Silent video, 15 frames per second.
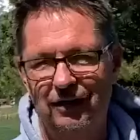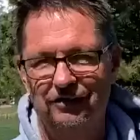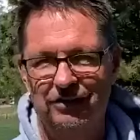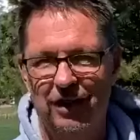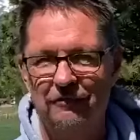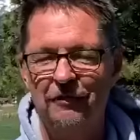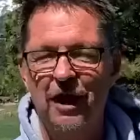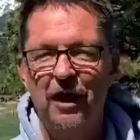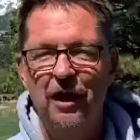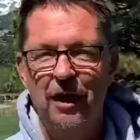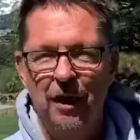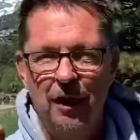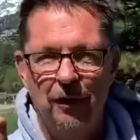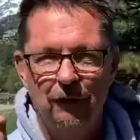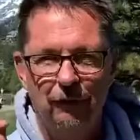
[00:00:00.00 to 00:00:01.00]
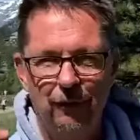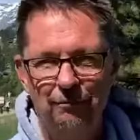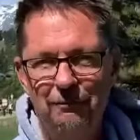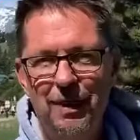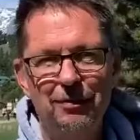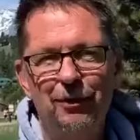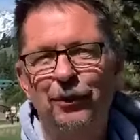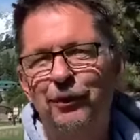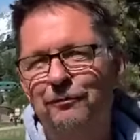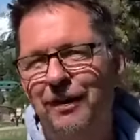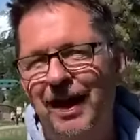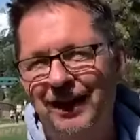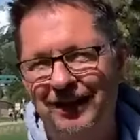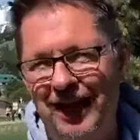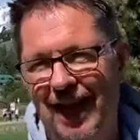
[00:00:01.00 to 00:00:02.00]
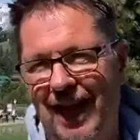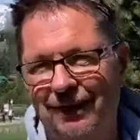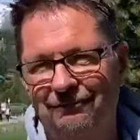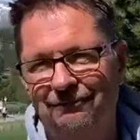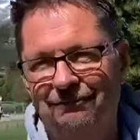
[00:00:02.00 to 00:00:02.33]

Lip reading: of stuff, remember who made that.